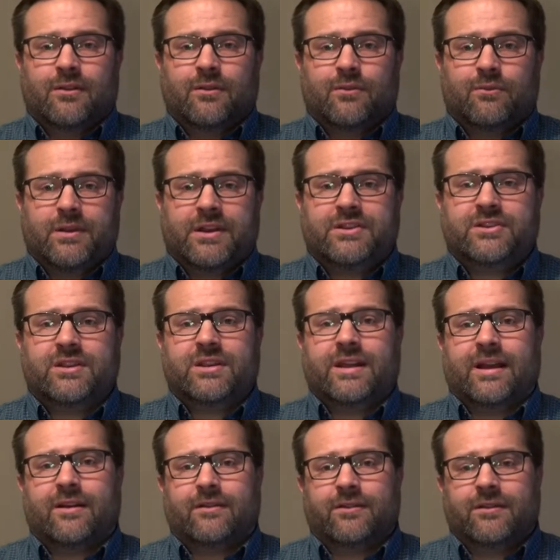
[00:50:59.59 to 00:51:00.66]
reaching
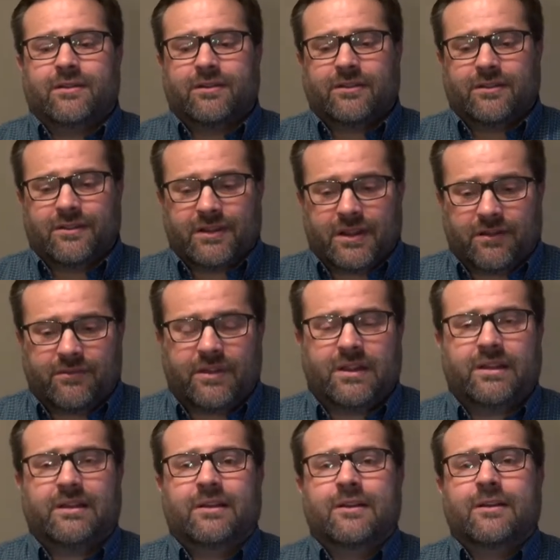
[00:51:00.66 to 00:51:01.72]
out,
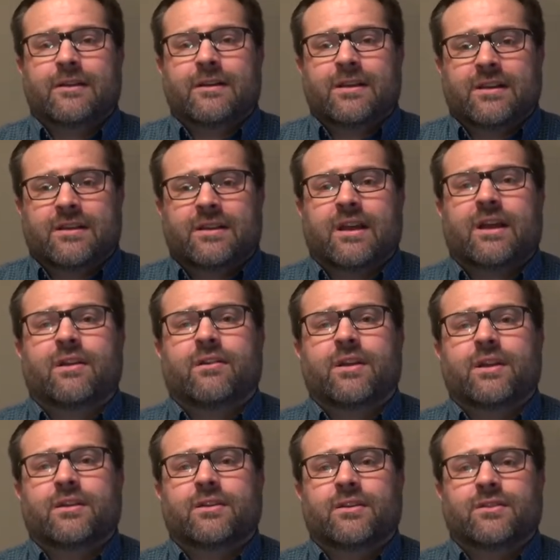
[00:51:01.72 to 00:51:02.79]
loving,
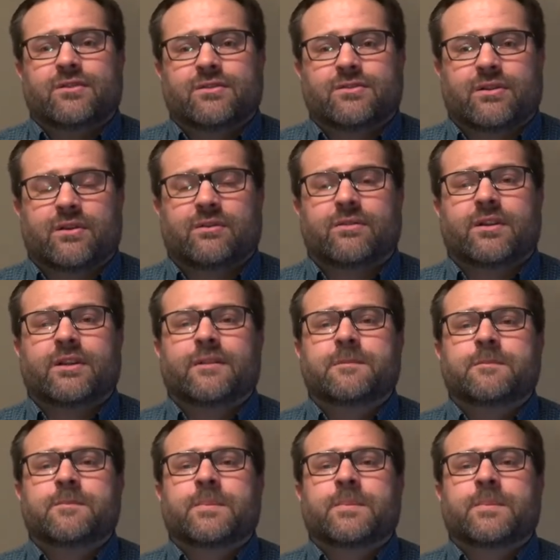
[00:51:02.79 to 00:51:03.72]
caring, serving,